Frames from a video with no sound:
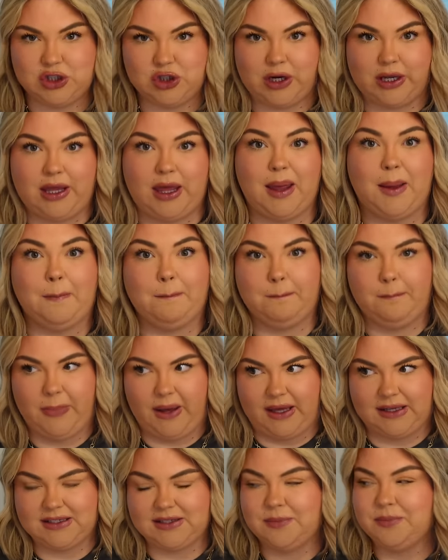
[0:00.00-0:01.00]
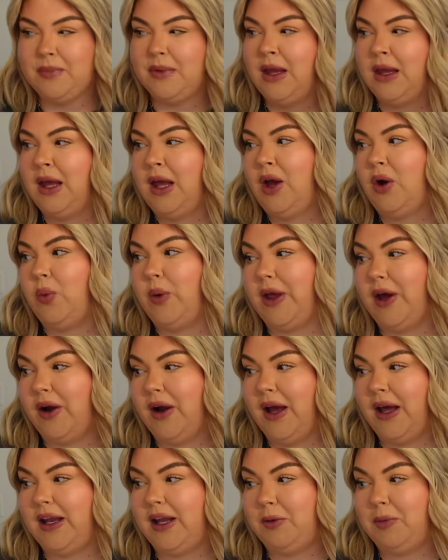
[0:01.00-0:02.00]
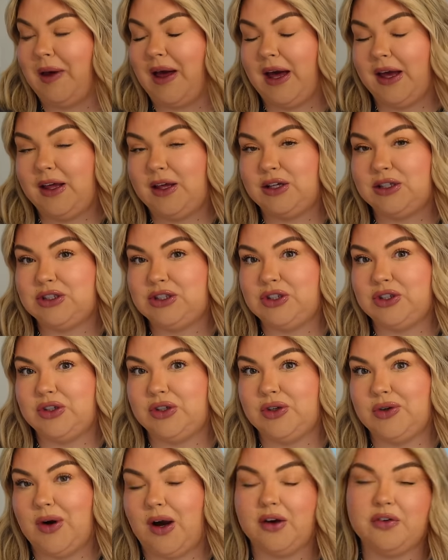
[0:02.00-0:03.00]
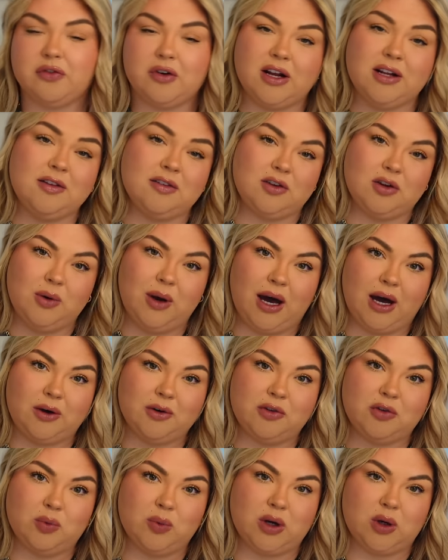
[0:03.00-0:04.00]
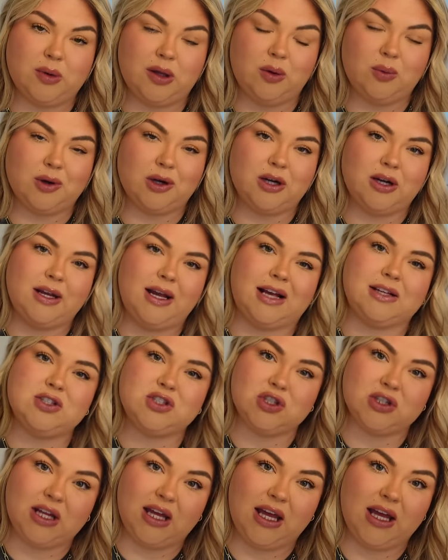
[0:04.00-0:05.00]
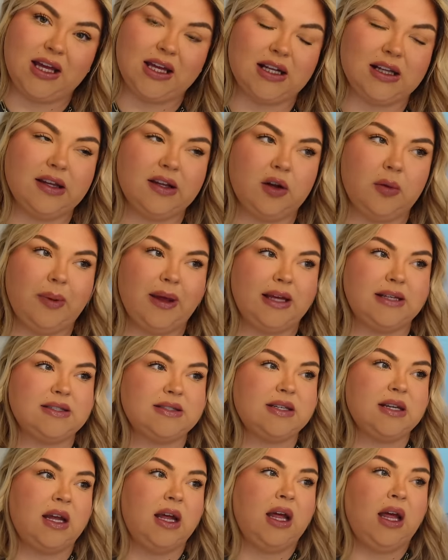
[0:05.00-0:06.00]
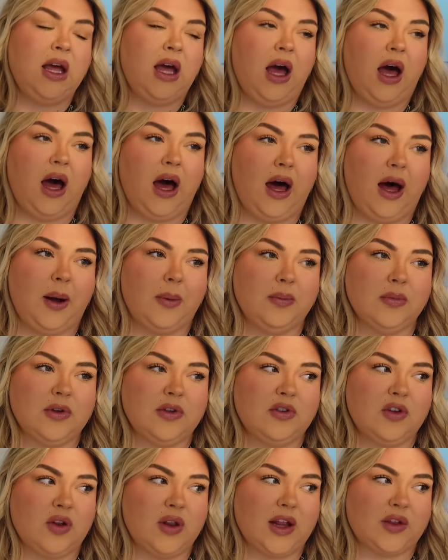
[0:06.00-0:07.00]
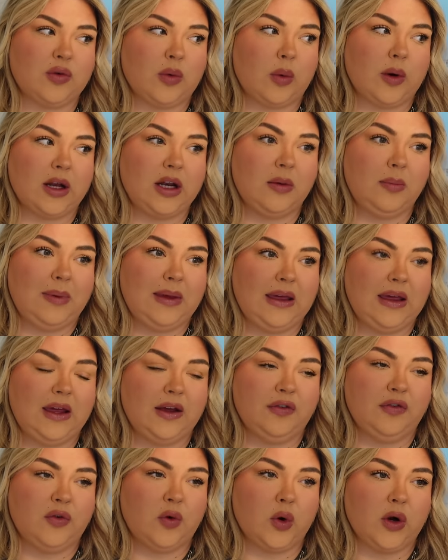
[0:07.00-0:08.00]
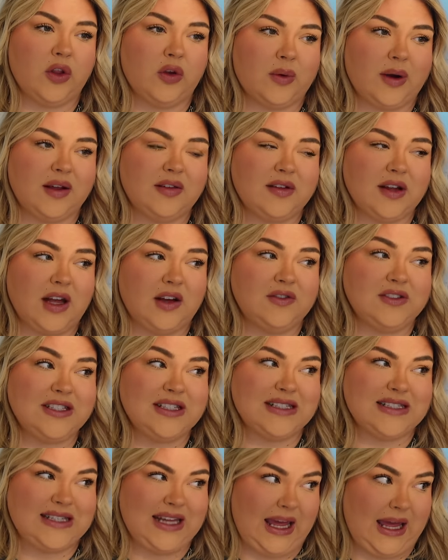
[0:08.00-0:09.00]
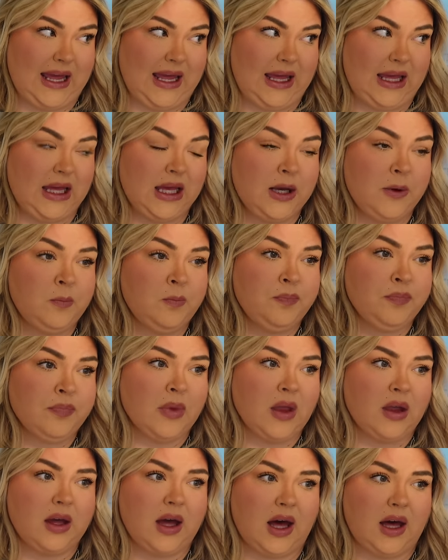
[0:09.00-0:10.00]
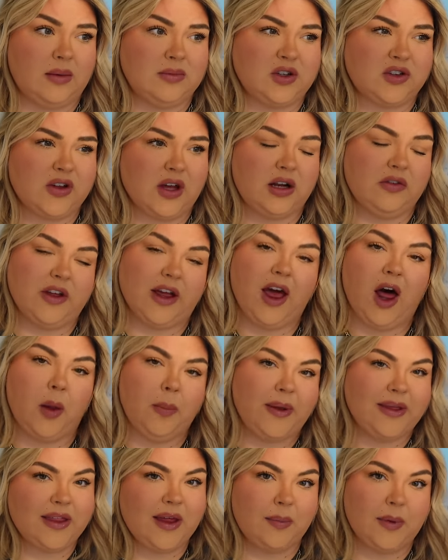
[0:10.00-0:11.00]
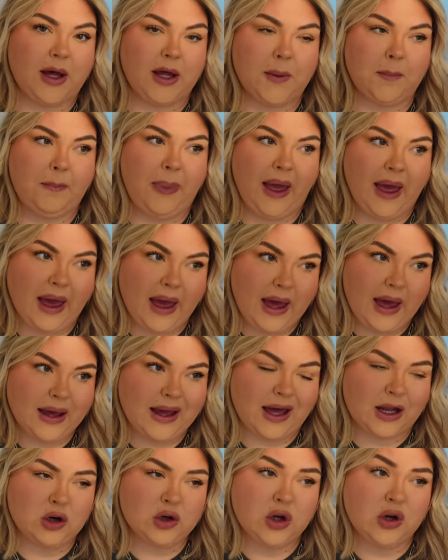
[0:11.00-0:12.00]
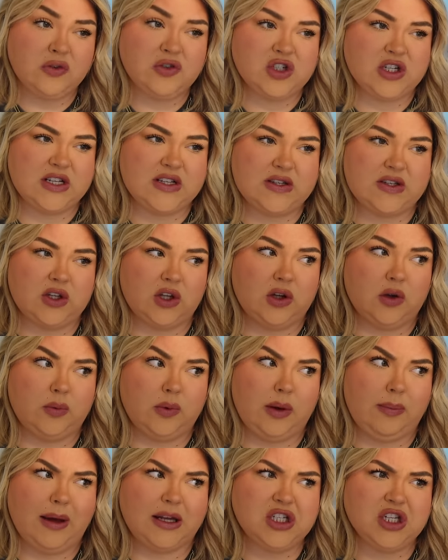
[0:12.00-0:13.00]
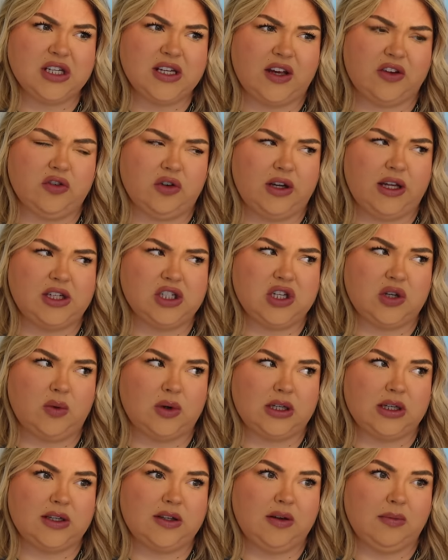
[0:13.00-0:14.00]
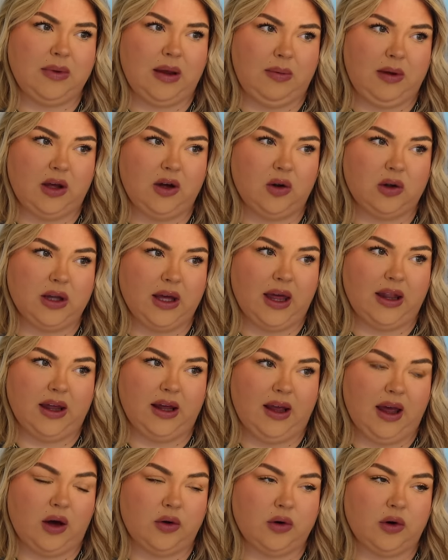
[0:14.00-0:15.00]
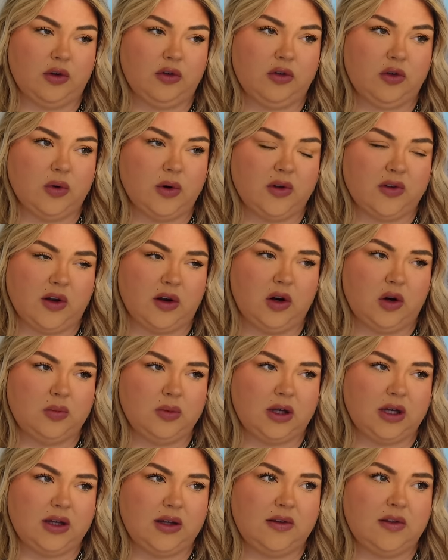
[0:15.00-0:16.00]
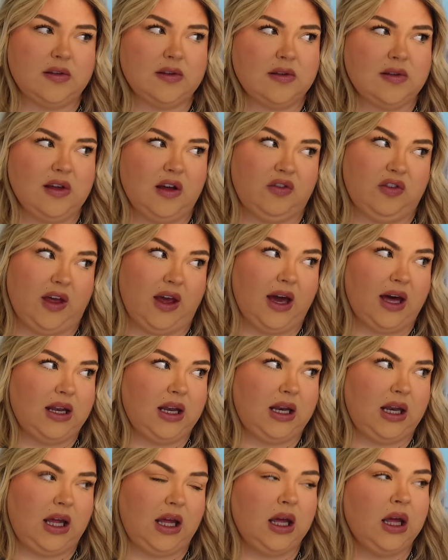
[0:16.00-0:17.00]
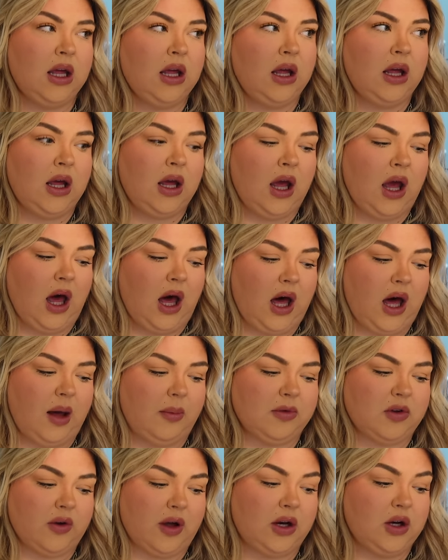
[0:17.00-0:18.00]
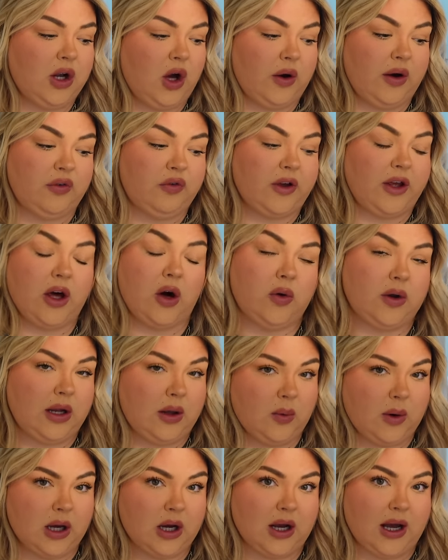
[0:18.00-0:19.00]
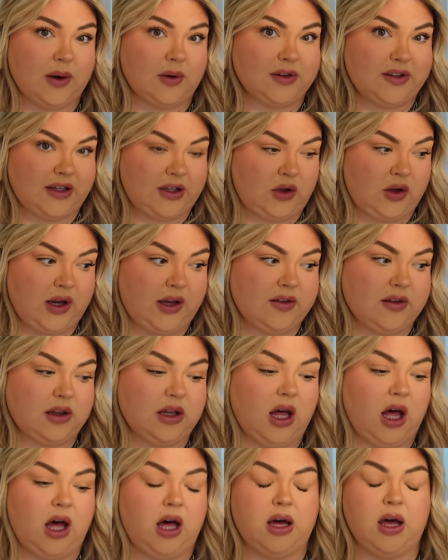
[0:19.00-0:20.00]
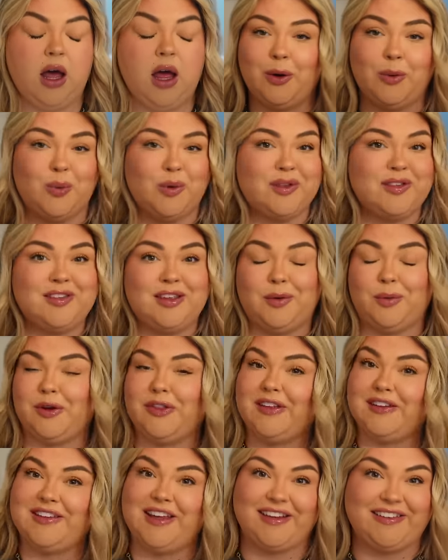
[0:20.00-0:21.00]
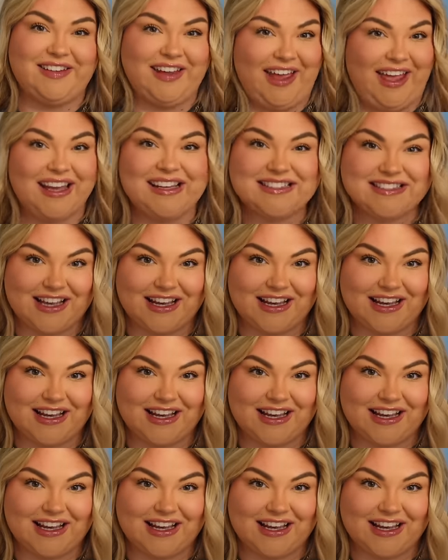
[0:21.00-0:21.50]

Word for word: tricky. But we are heading back to our friend's new house where we were yesterday in a little bit. So that's where we're going to be for the rest of today. Just kind of like helping them unpack. I don't know if she still, we mentioned yesterday she wanted to maybe go look at like counter stools at Home Goods and see if they had any. So I don't know, if we go anywhere, I will take you guys along. We'll see where the day takes